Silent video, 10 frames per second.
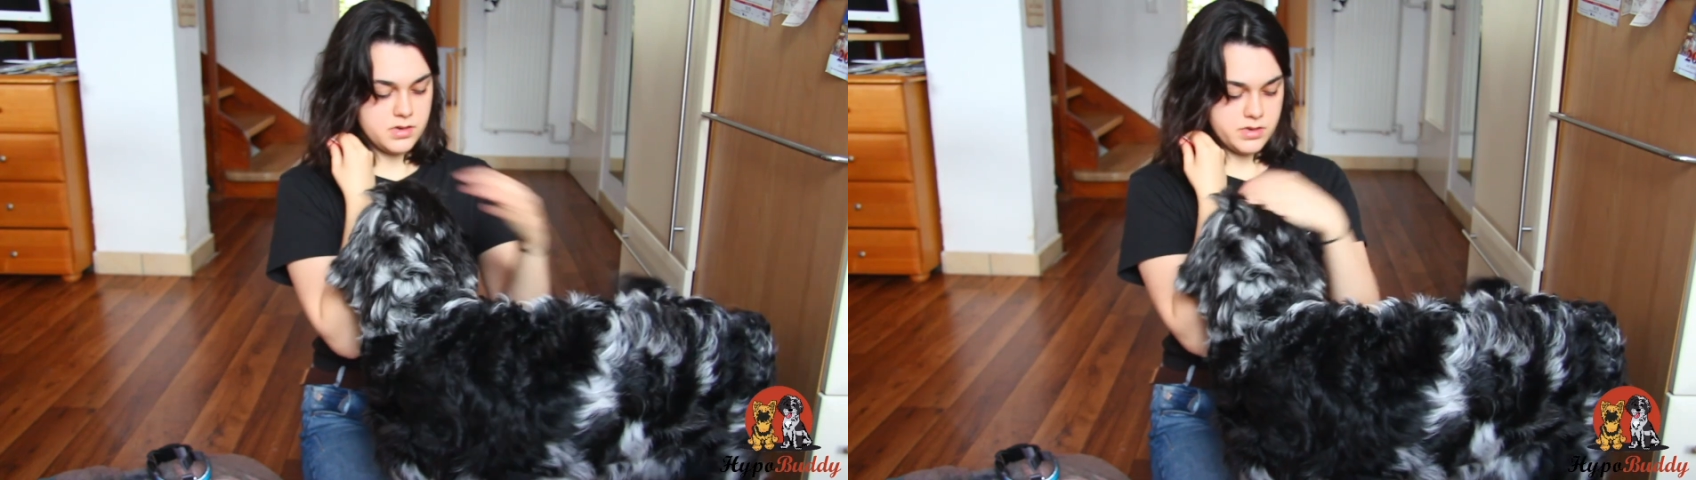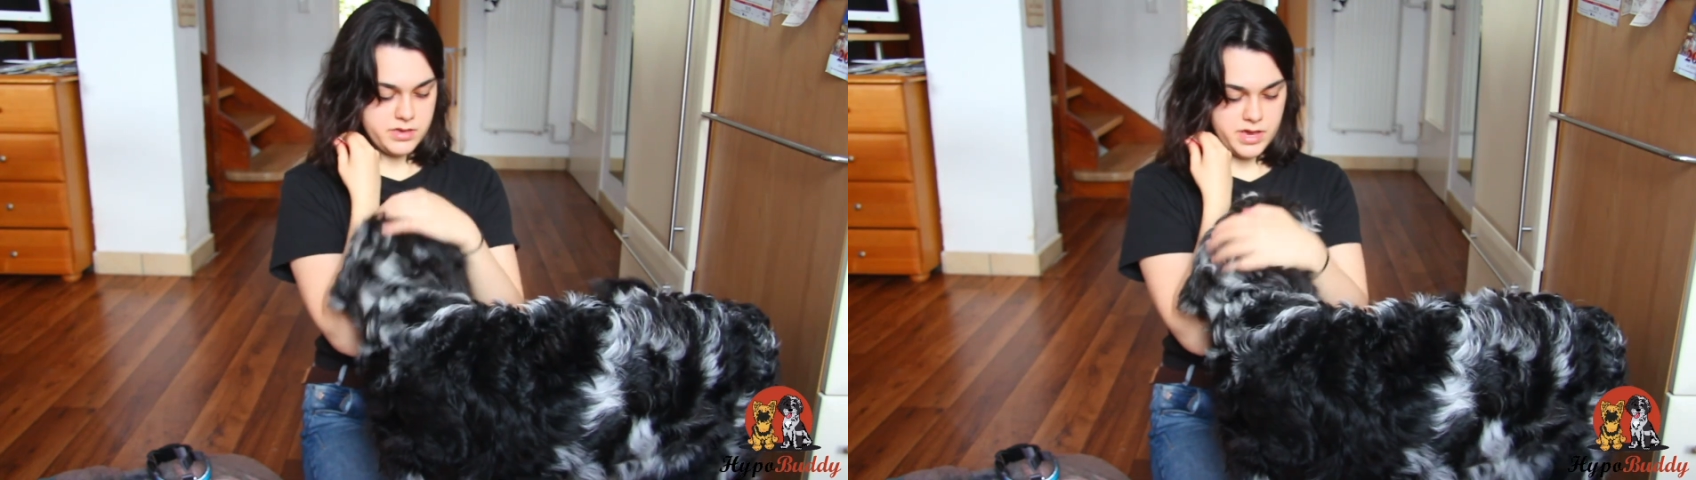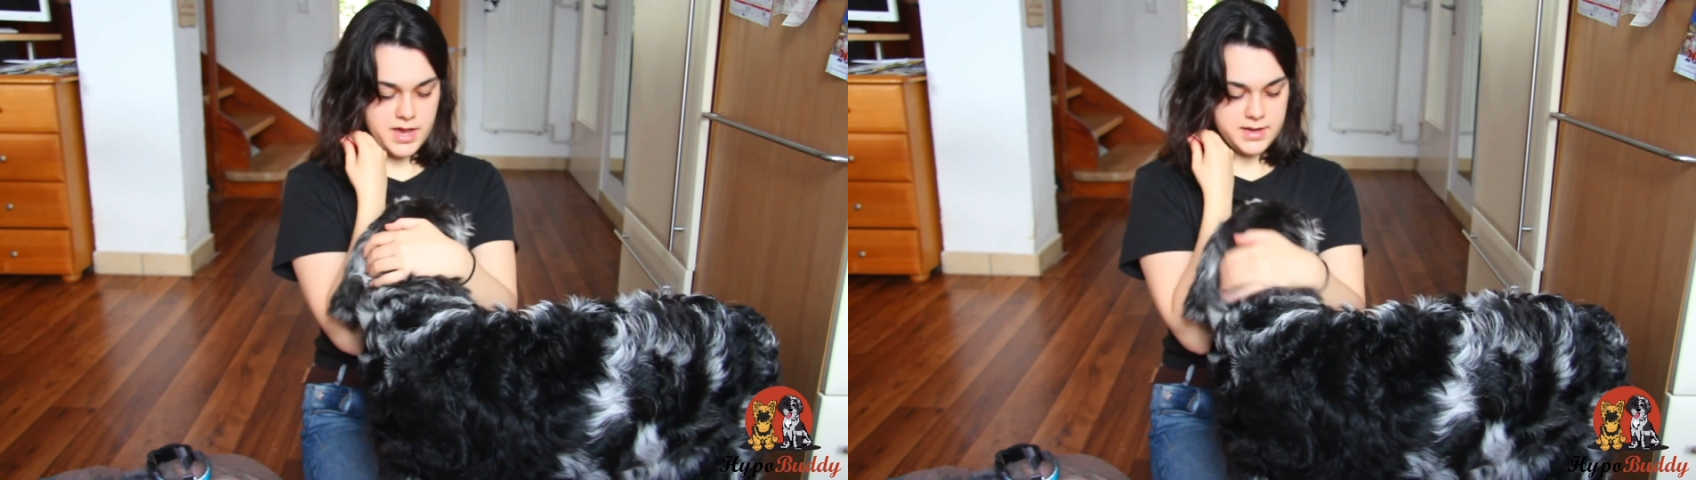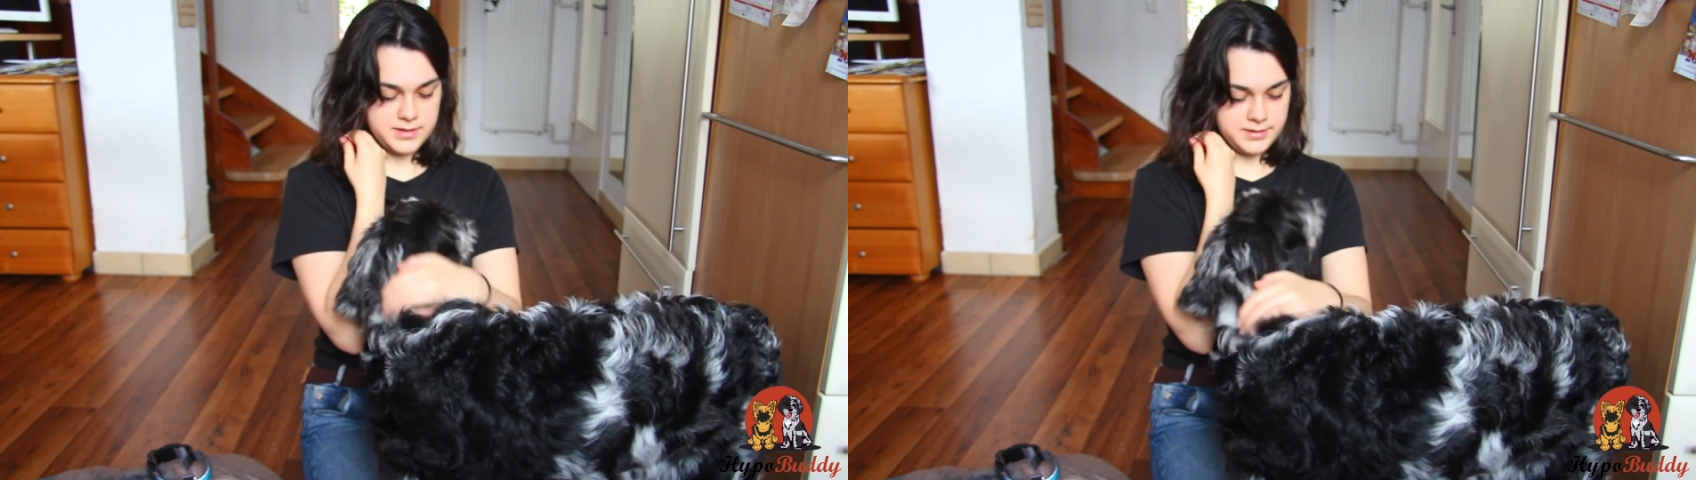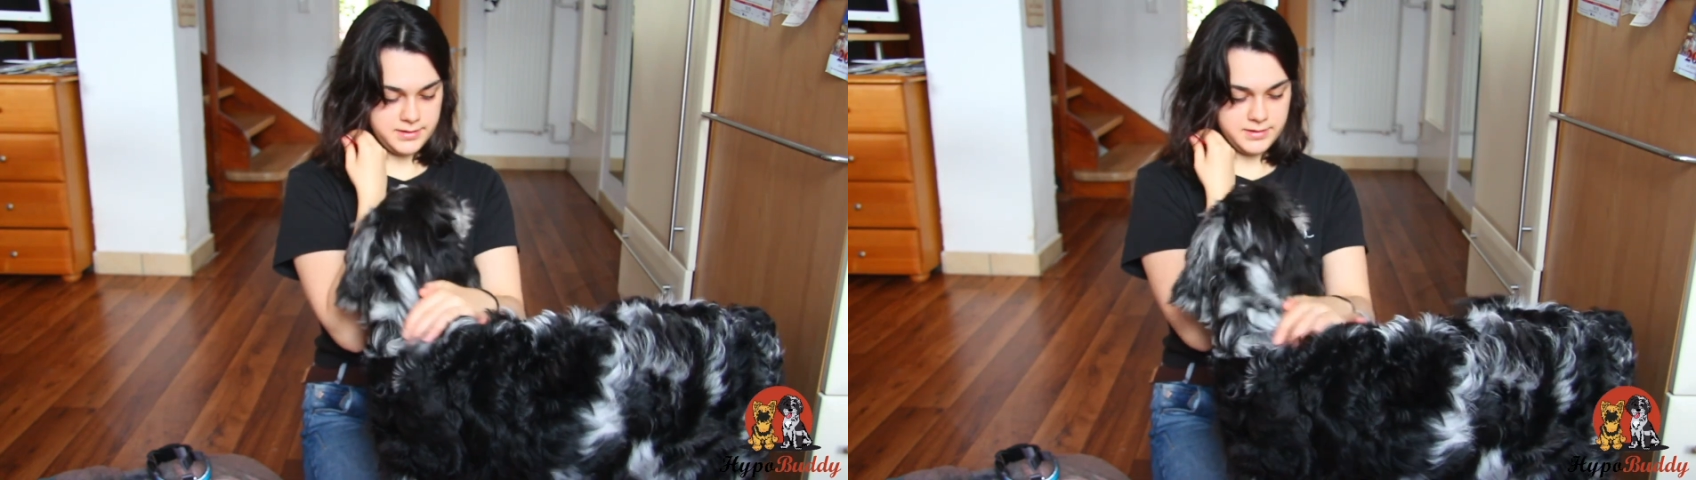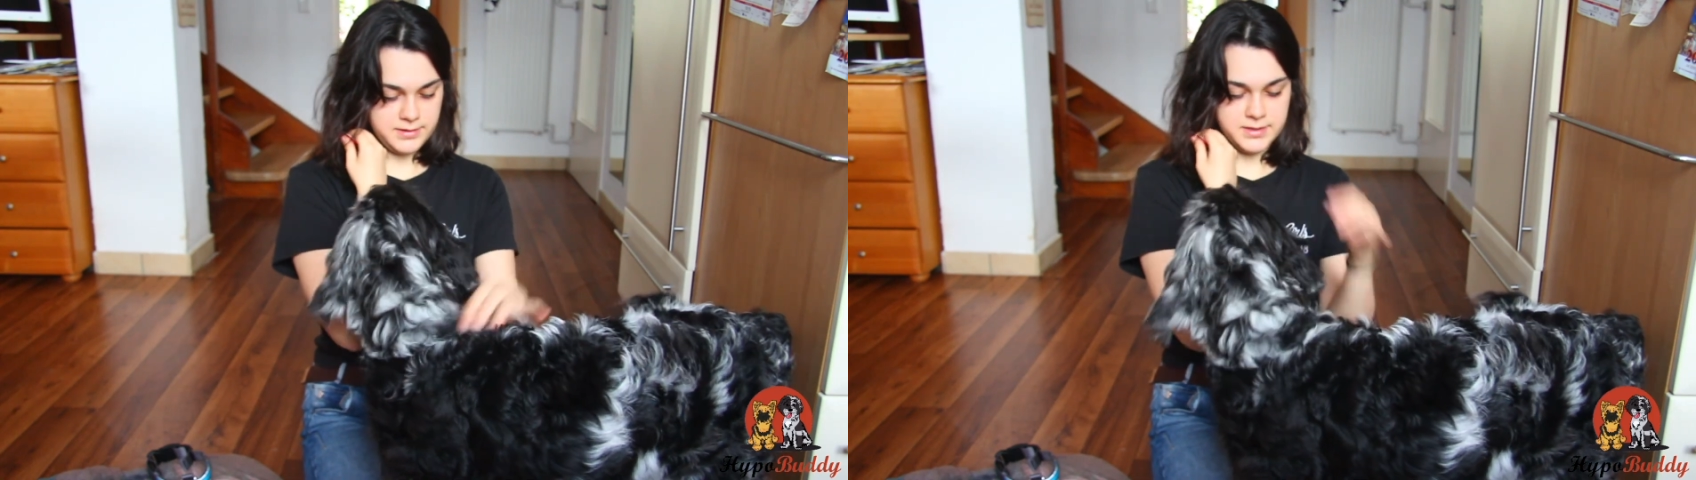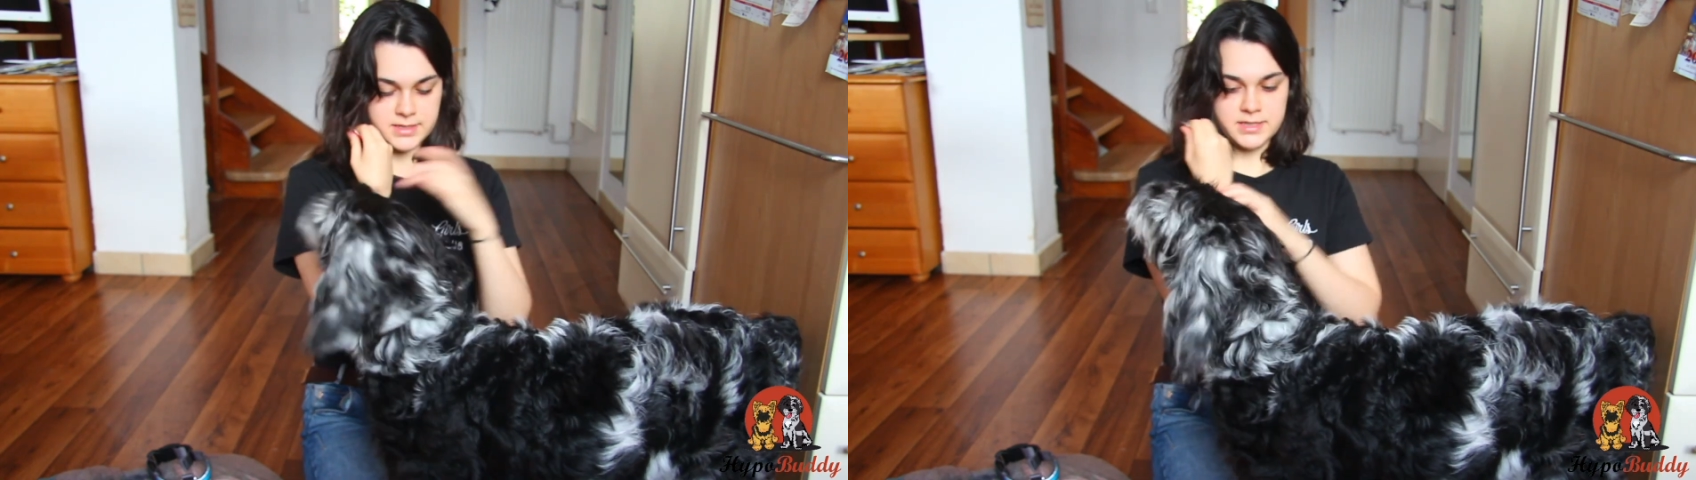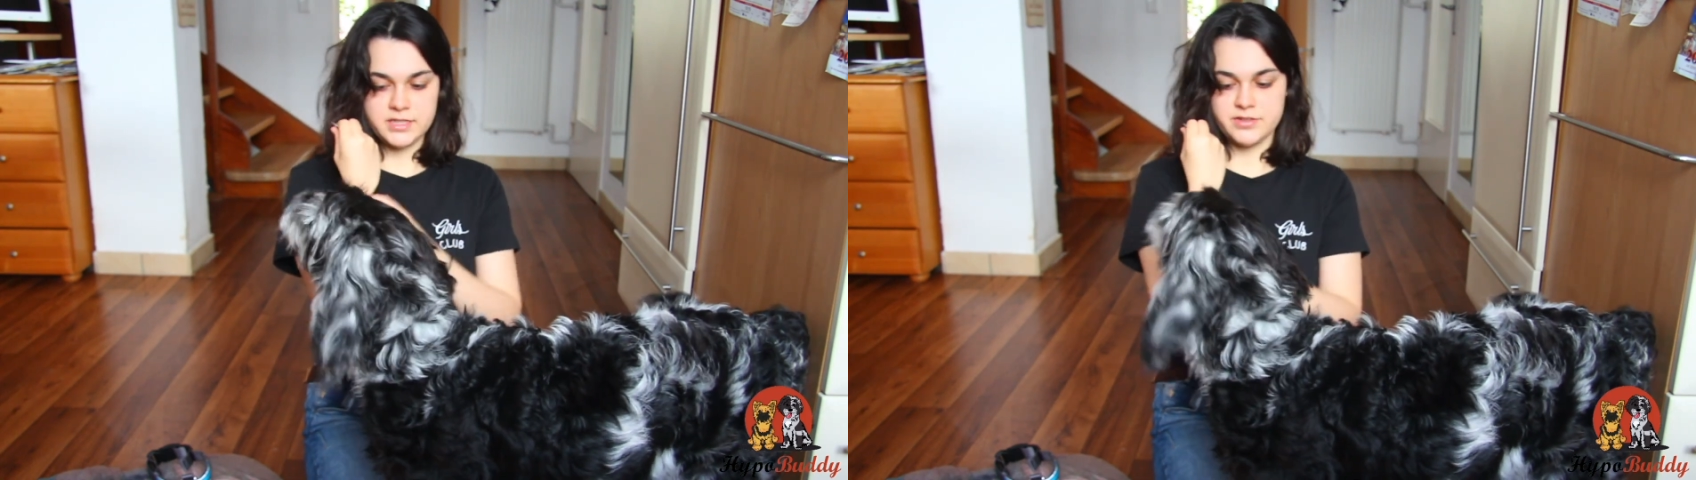Yeah,
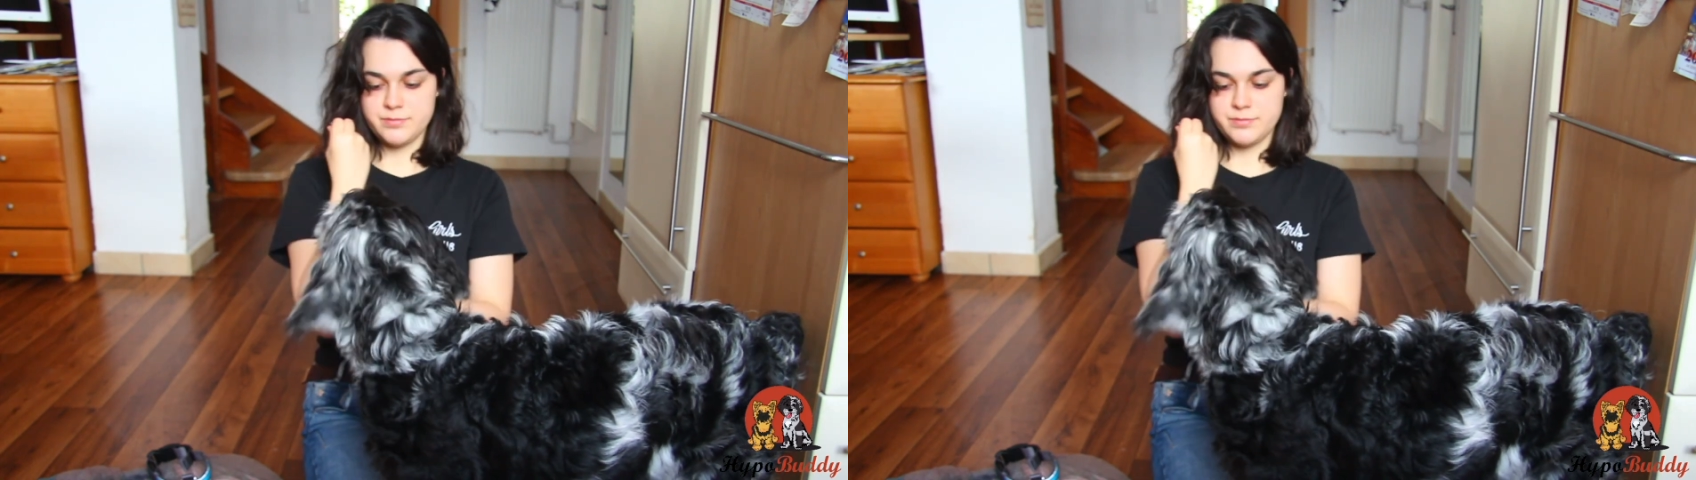I'm